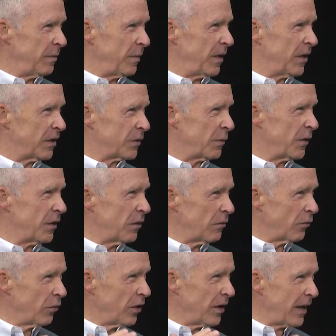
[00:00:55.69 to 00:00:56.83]
because we
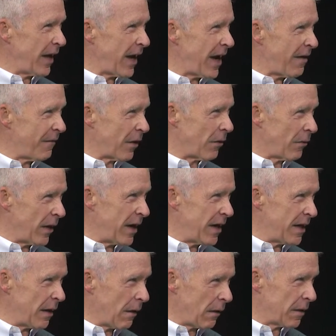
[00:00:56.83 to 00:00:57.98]
don't really have a grand
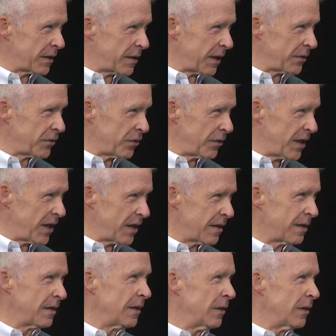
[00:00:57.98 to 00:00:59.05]
architecture yet.